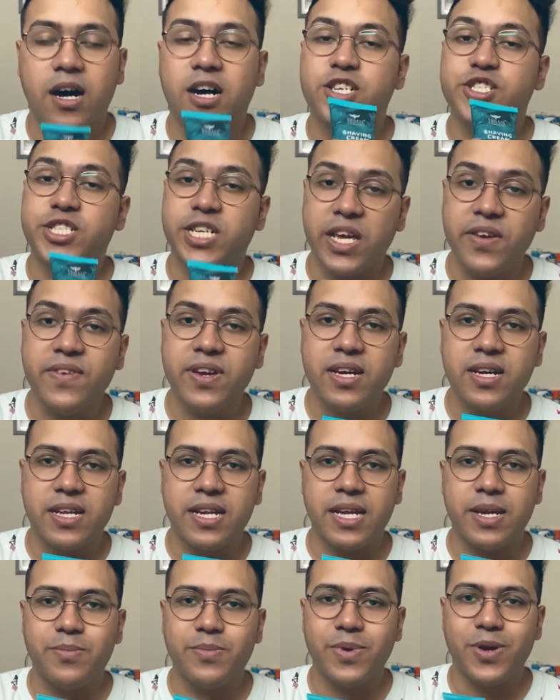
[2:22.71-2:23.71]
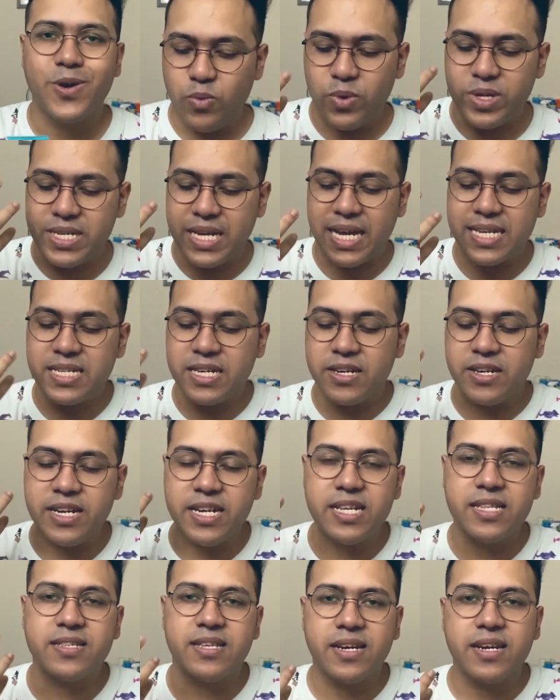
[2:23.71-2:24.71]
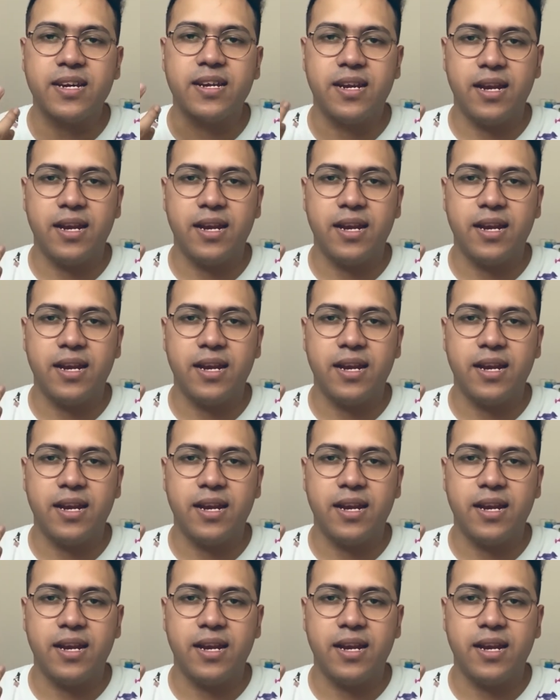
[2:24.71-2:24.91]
shaving cream, which has a really thick